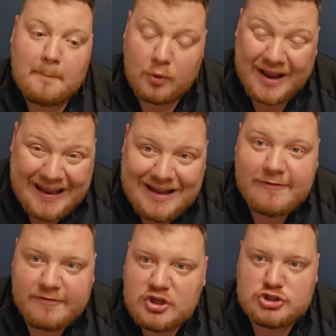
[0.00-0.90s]
But
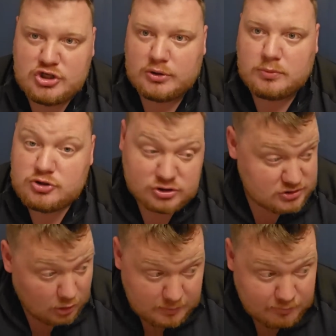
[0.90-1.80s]
if you do,
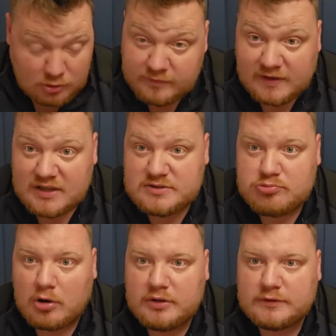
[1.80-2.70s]
just like we proved against
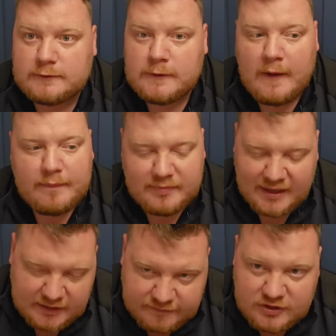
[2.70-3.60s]
Brighton,
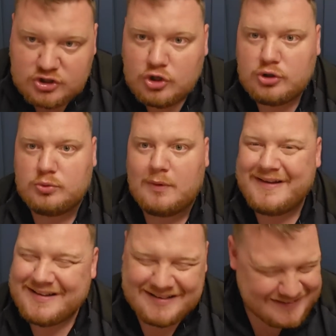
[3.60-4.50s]
if you do,
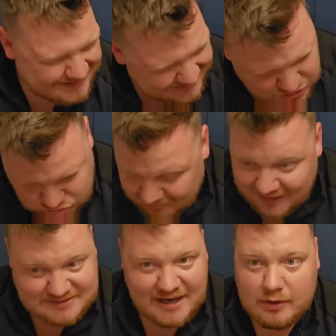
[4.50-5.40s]
you get
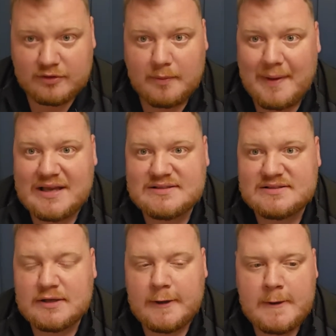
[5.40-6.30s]
dragged out of the
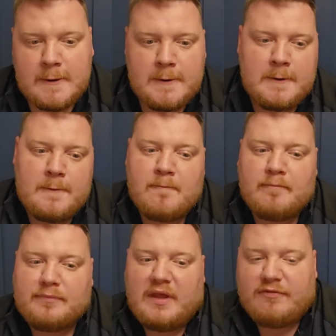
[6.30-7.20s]
mess.
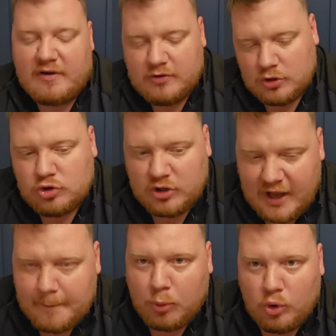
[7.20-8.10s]
If Everton could
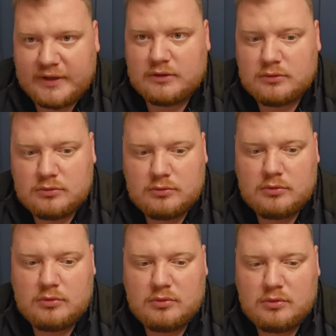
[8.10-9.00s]
get a point
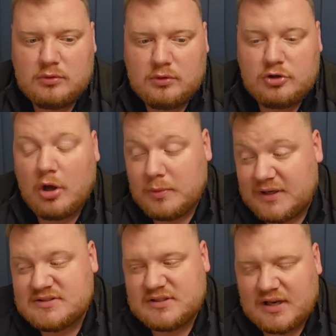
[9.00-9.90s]
going
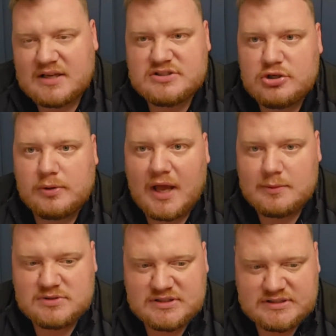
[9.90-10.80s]
into the last 2
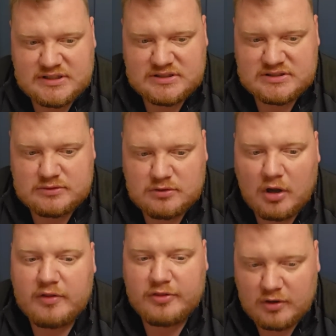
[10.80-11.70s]
games of the season
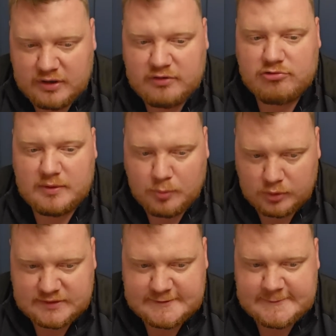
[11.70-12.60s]
on 33
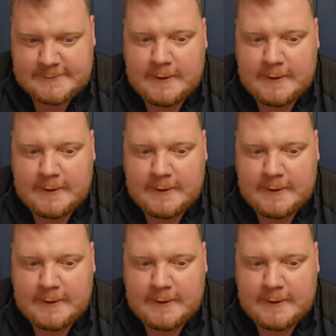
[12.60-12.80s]
points,